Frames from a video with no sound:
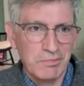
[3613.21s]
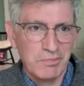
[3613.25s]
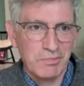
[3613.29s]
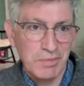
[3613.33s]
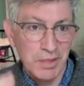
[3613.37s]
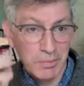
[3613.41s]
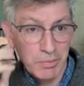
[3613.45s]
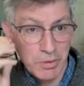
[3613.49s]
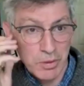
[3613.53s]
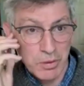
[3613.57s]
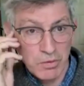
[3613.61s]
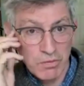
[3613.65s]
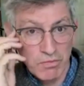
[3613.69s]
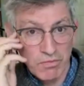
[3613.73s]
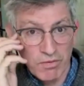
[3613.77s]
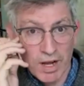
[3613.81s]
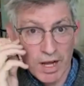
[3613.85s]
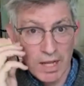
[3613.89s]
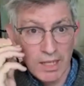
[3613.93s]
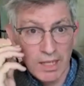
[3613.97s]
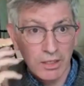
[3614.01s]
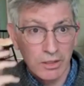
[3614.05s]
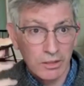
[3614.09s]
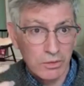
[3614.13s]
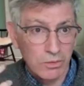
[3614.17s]
people who
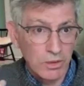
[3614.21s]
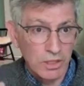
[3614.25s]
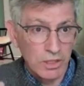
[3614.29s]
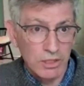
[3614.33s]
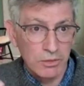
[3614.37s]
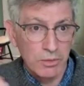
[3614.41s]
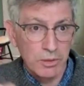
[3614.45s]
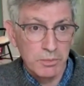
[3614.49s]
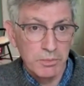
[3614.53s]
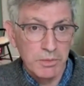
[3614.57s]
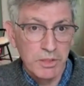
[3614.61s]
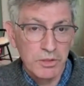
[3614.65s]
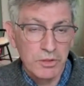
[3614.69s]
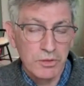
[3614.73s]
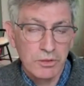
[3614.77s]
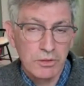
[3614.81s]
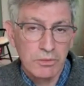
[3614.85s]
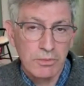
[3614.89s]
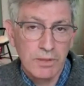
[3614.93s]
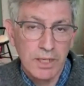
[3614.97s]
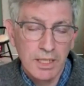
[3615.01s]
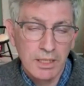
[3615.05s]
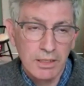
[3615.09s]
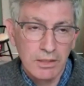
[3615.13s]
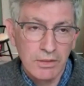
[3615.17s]
followed William and Mildred
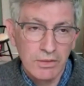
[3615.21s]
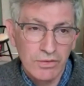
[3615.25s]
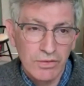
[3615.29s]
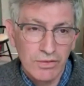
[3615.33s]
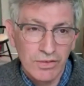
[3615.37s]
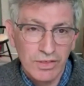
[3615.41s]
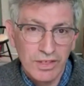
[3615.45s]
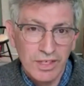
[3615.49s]
Wells.